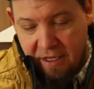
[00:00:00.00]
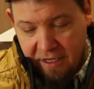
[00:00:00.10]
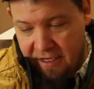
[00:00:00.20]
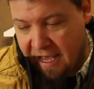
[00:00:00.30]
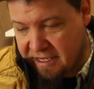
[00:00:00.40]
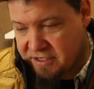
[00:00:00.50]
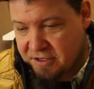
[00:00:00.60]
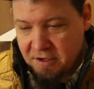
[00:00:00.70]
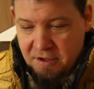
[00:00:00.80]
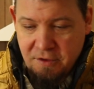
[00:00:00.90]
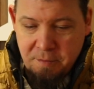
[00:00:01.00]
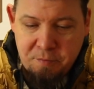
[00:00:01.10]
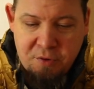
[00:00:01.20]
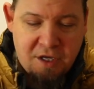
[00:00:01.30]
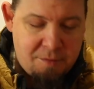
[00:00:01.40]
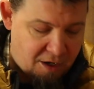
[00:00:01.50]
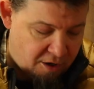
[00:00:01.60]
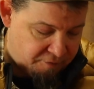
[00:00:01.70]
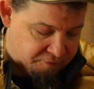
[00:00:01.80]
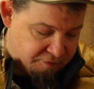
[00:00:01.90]
It has the
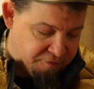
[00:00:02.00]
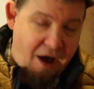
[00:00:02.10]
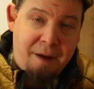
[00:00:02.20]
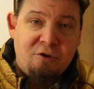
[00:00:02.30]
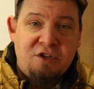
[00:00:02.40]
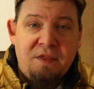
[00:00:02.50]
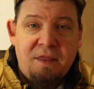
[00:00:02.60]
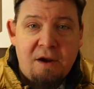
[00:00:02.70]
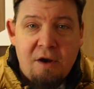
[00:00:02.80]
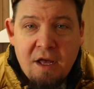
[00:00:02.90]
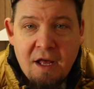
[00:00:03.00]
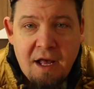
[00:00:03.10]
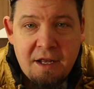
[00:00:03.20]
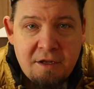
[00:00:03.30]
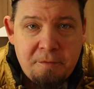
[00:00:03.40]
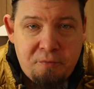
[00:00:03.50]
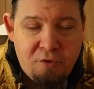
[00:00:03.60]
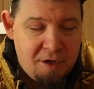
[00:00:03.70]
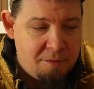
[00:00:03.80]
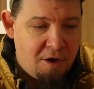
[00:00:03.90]
Primaloft fibers in there, and the
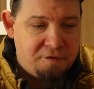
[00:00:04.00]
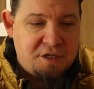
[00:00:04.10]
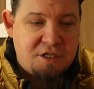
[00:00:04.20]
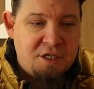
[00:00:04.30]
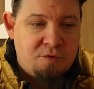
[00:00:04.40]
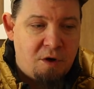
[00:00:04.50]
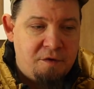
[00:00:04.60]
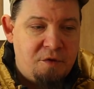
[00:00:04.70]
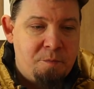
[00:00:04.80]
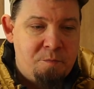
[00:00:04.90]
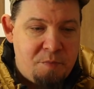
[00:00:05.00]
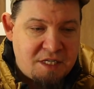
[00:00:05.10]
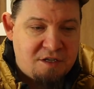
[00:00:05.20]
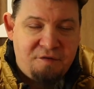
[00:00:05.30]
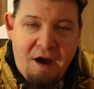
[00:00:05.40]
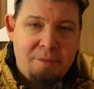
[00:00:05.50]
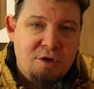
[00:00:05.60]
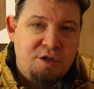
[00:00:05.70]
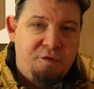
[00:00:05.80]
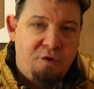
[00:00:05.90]
Primaloft is one of the best
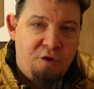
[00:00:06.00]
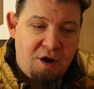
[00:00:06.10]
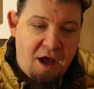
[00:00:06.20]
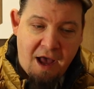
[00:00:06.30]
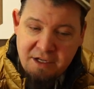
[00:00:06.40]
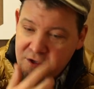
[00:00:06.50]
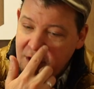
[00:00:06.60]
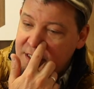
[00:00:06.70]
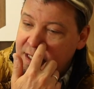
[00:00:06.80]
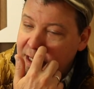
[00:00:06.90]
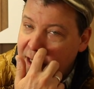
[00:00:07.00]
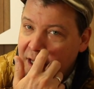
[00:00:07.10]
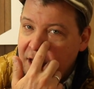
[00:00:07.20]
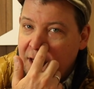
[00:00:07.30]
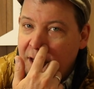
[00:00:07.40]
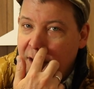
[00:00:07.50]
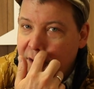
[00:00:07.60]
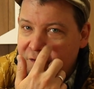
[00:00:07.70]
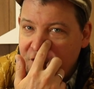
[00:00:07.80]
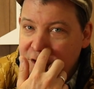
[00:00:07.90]
fibers for isolating,
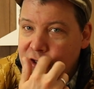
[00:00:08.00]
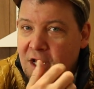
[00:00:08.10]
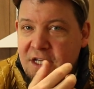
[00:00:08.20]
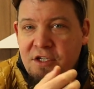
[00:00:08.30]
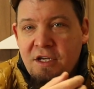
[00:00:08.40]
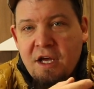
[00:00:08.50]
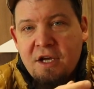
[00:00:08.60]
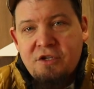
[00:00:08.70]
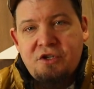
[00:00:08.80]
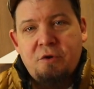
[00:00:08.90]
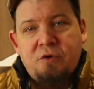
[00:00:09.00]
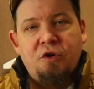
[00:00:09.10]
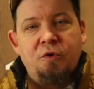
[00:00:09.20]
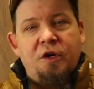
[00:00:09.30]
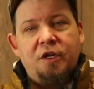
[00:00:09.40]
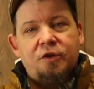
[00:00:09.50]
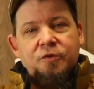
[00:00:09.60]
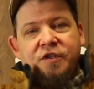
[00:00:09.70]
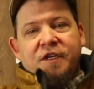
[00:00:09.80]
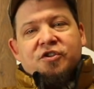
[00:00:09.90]
for insulation. So you can
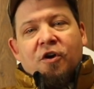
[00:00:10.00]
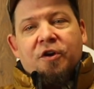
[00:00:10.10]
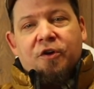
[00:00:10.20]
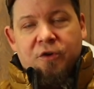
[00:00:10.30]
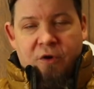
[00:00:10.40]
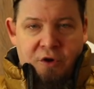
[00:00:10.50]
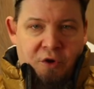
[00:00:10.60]
use this under your